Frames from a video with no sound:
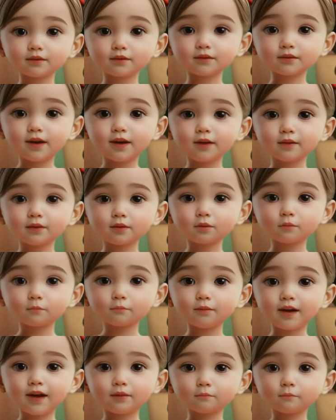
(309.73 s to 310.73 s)
to tell you
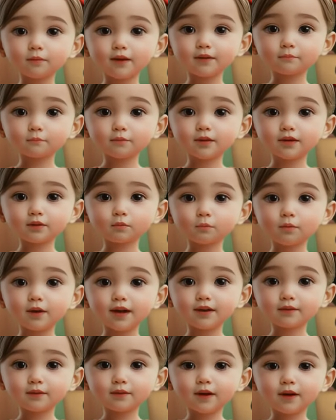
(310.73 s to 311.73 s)
about my big
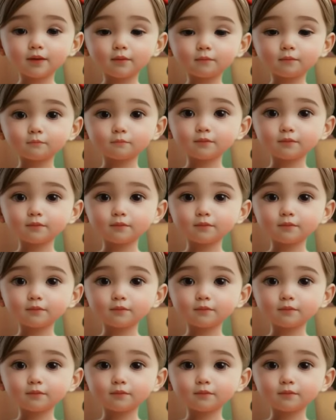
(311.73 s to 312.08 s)
grandma.